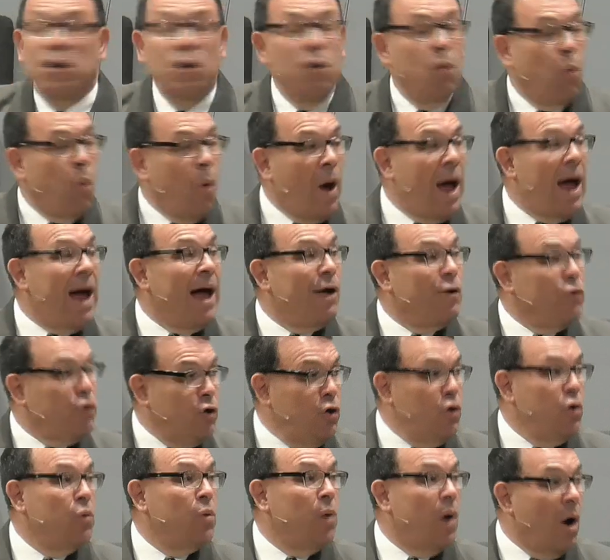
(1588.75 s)
while
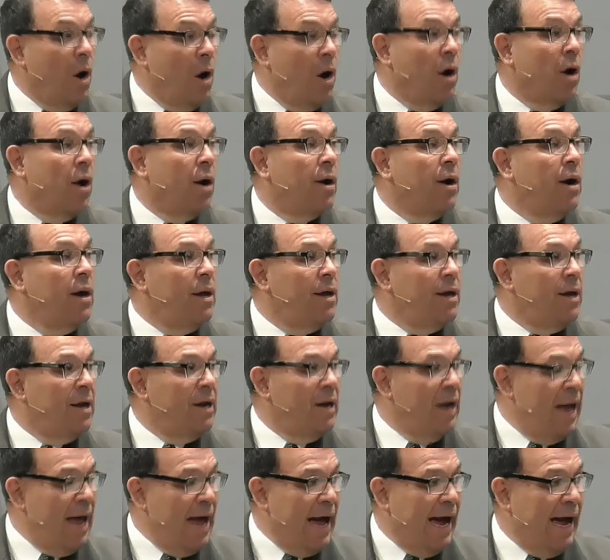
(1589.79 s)
you are
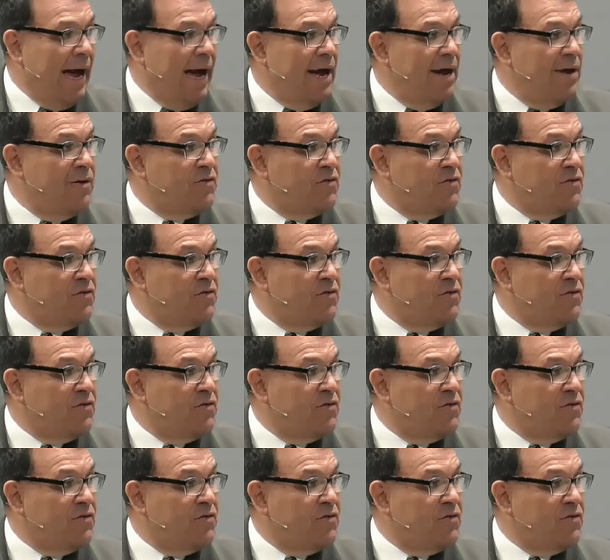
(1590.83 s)
alive.